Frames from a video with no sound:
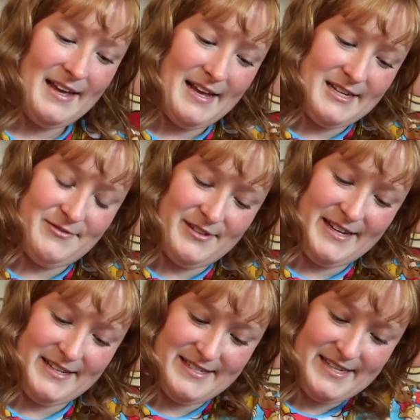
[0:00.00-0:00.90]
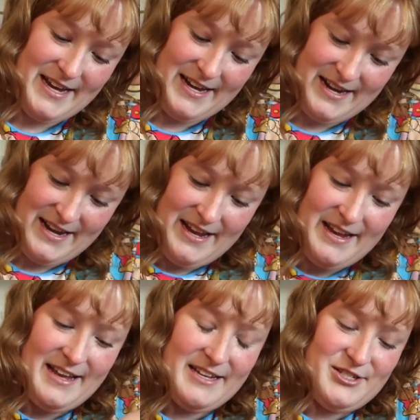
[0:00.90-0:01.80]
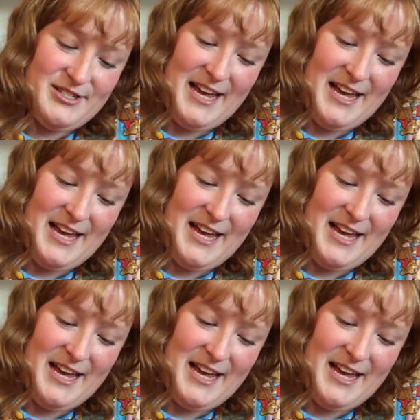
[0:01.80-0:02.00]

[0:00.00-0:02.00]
and as for the inside, it just